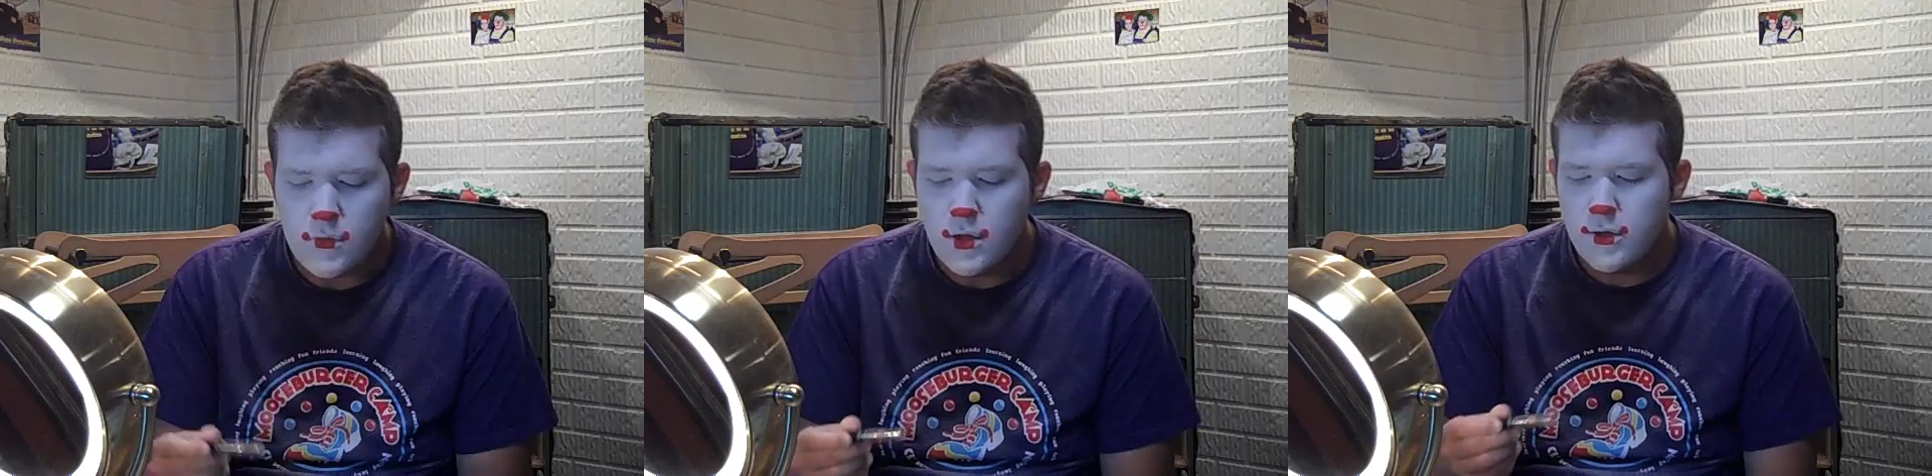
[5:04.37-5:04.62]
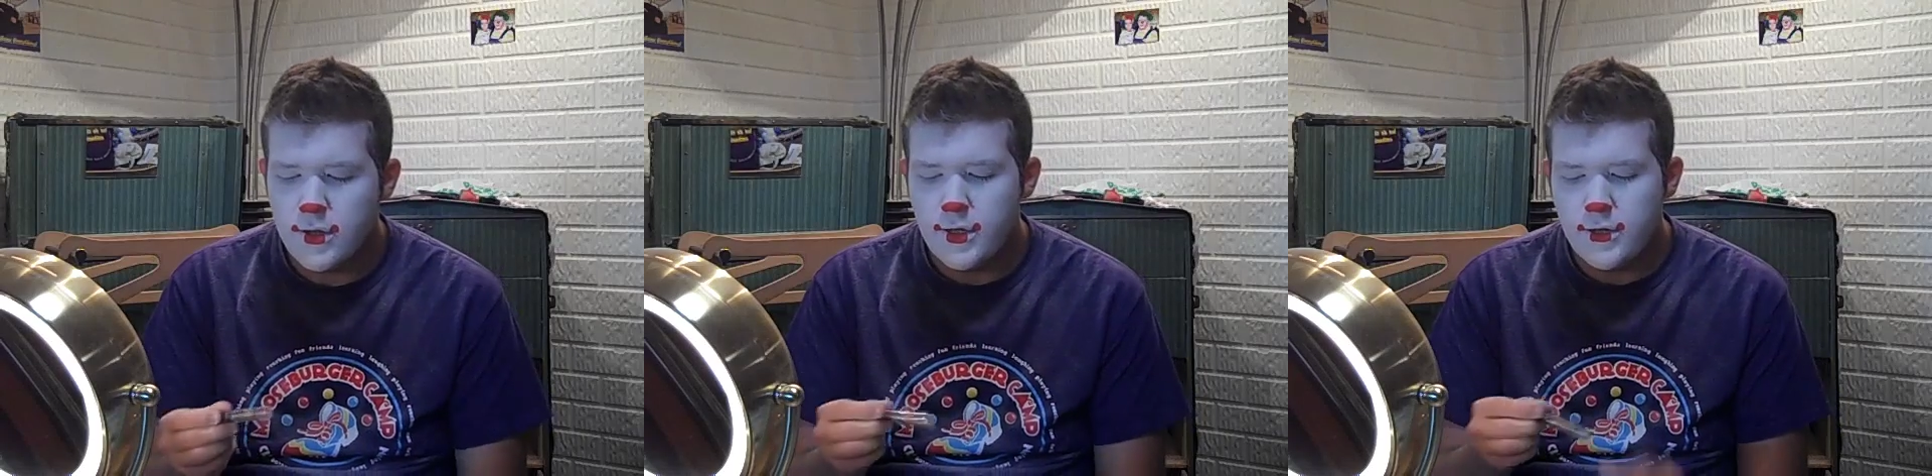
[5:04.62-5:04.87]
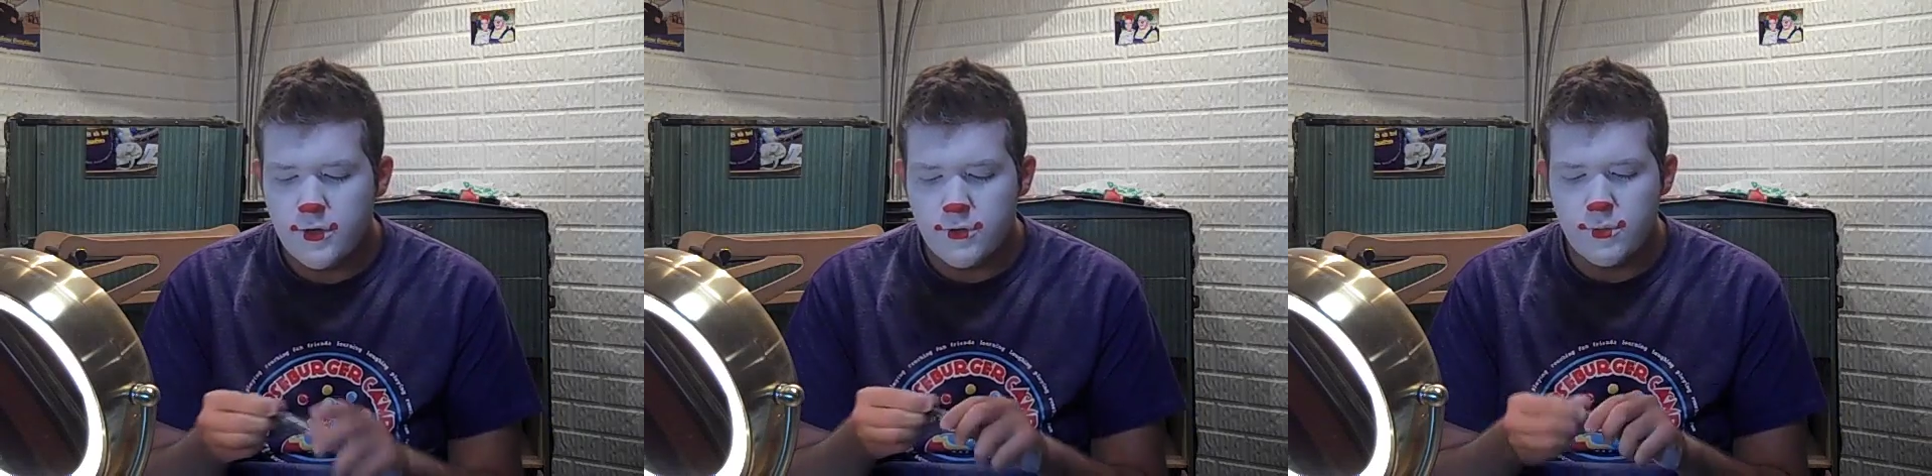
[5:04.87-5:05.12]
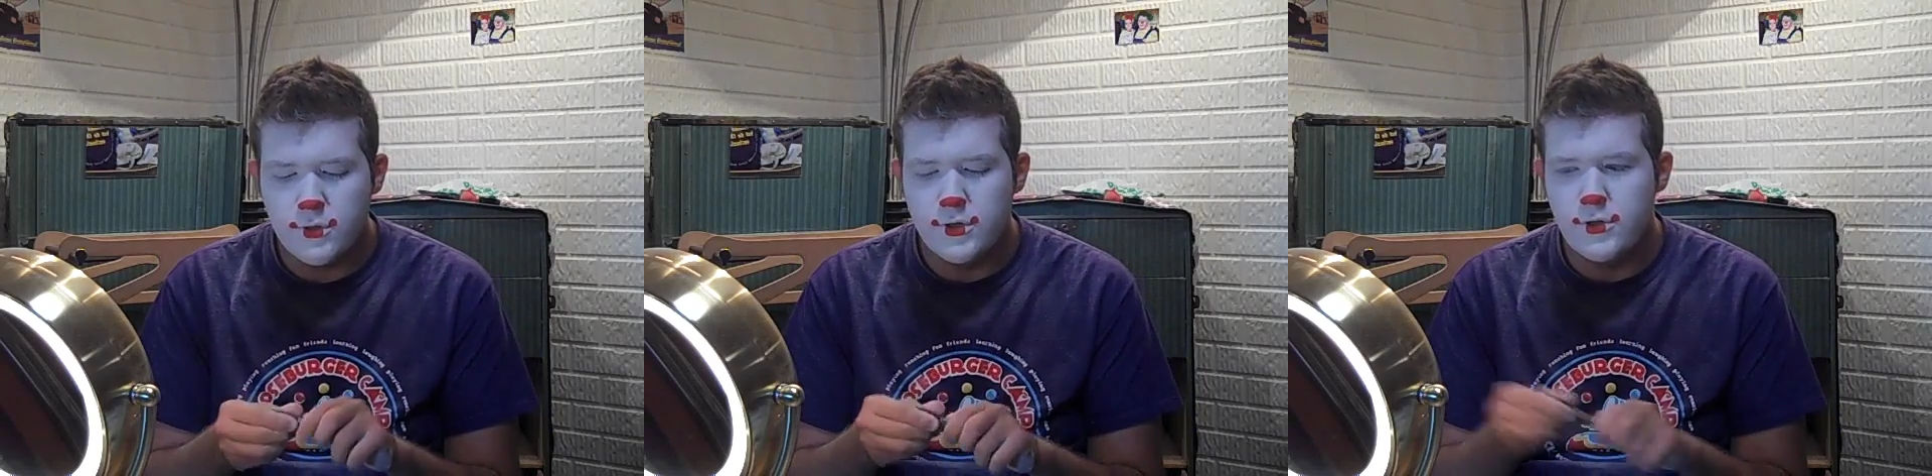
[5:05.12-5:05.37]
Okay, next
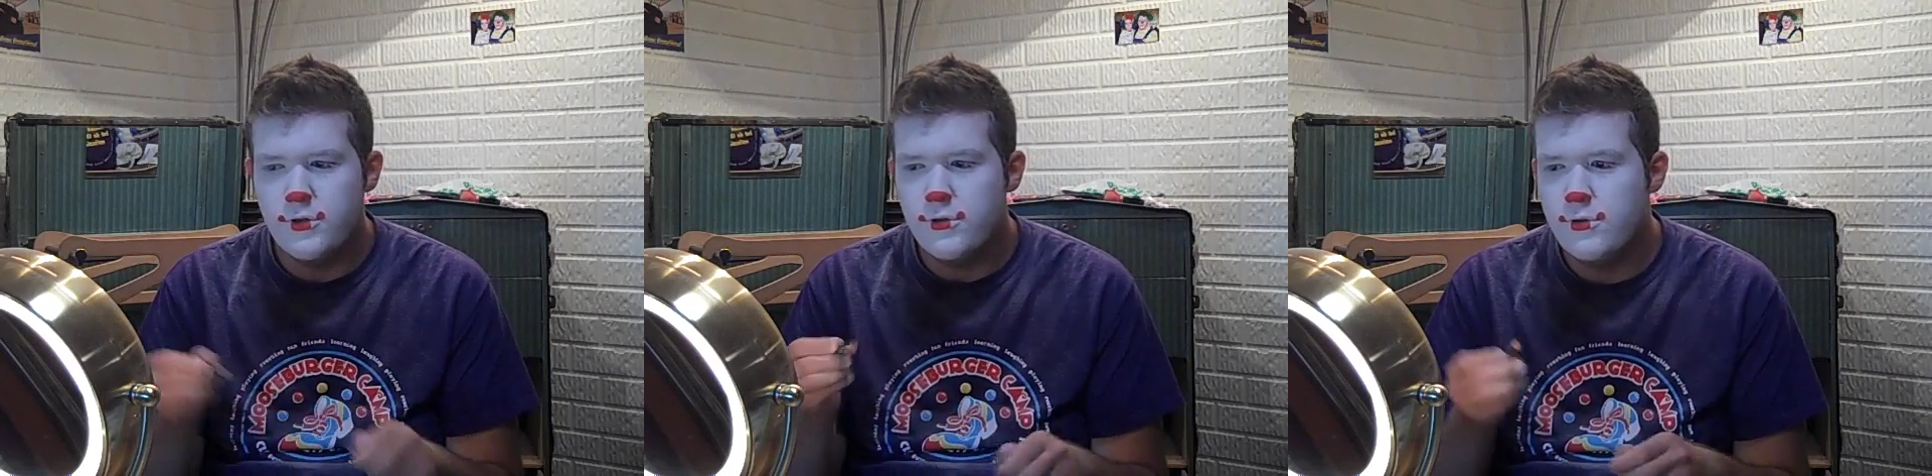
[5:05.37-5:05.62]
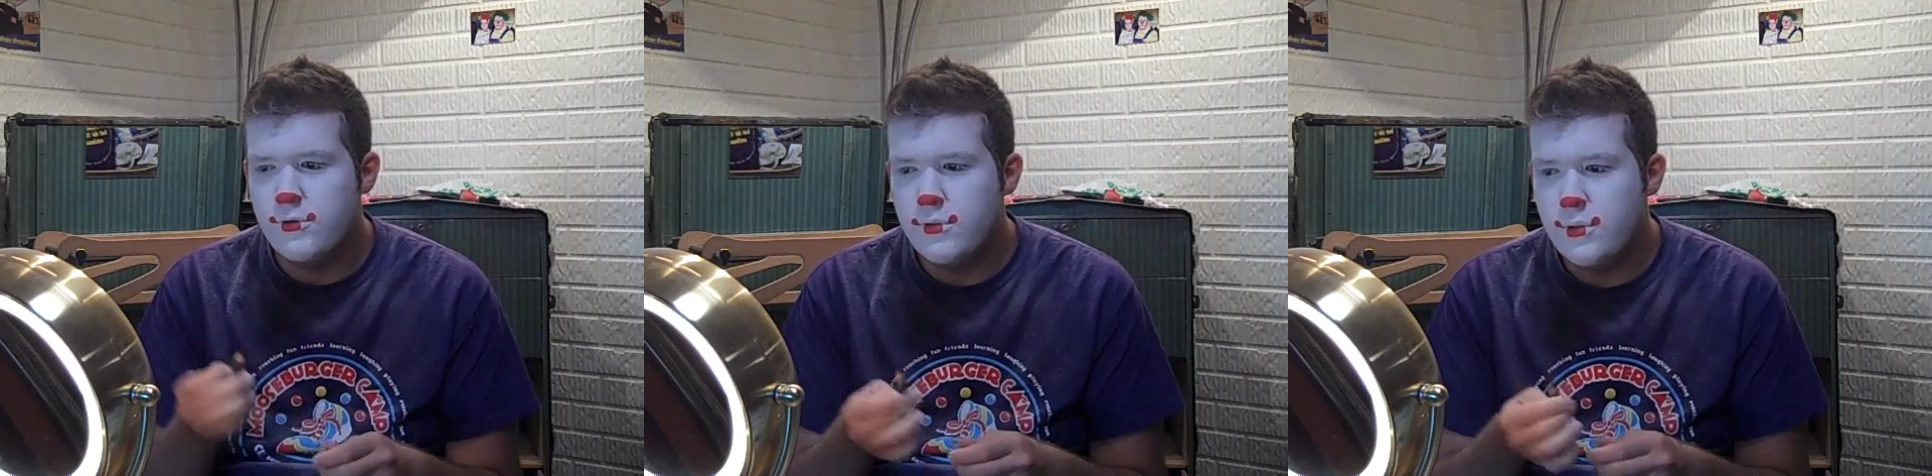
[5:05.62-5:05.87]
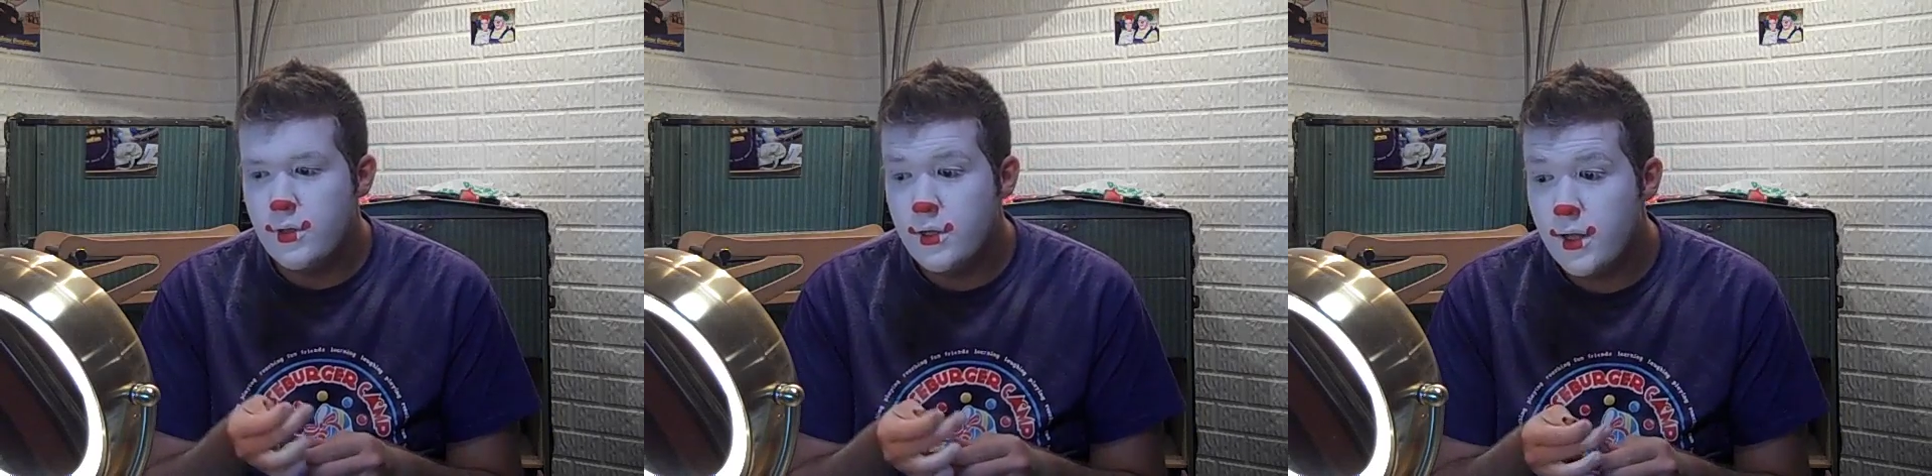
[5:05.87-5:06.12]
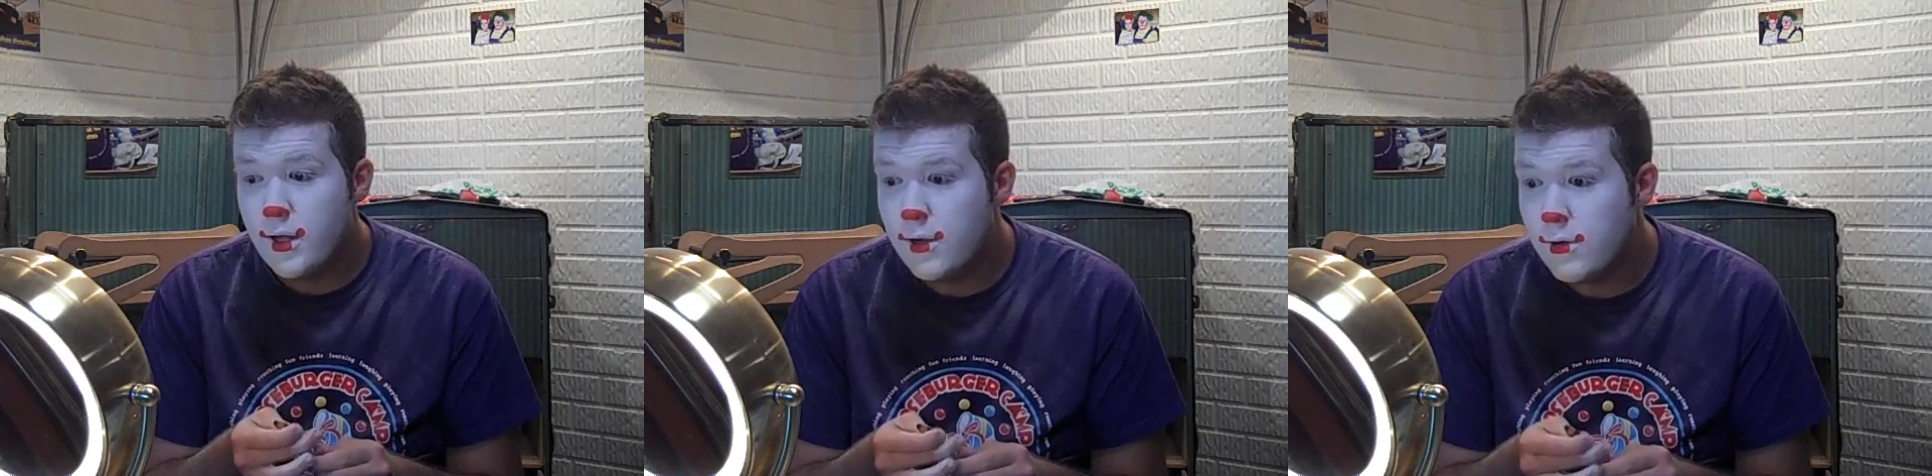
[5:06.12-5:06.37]
we're going to do
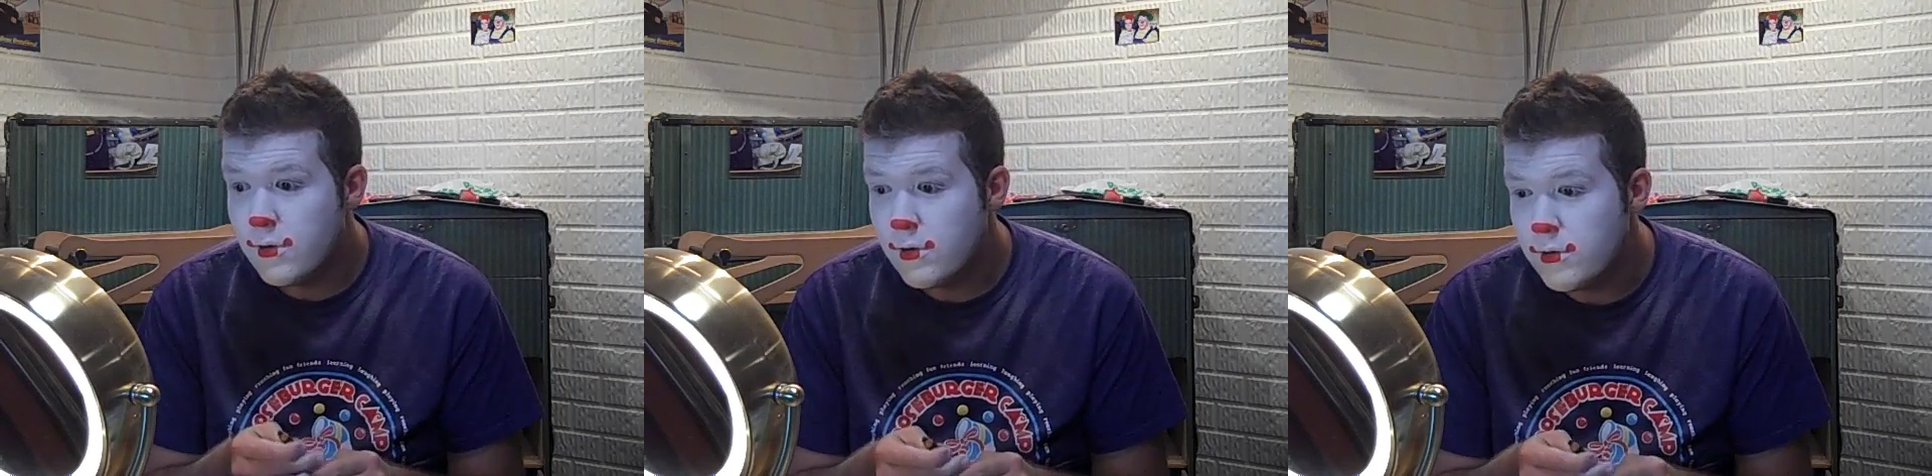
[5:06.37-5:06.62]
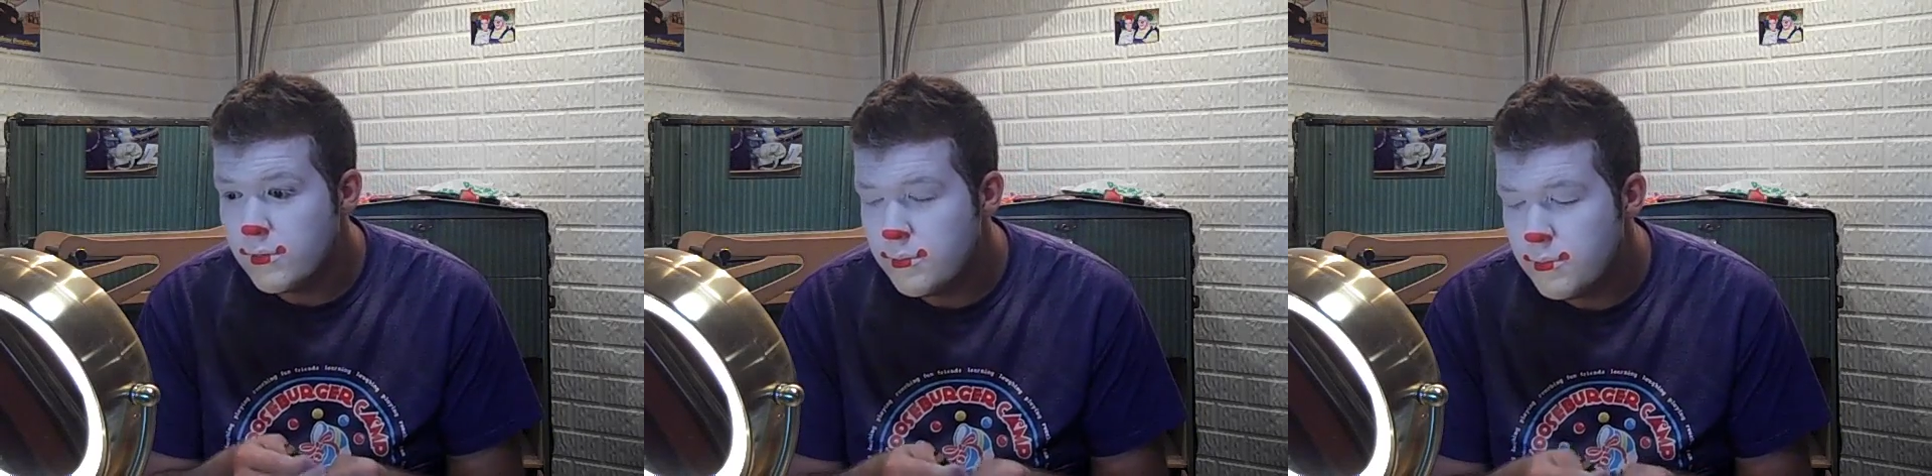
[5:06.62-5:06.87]
our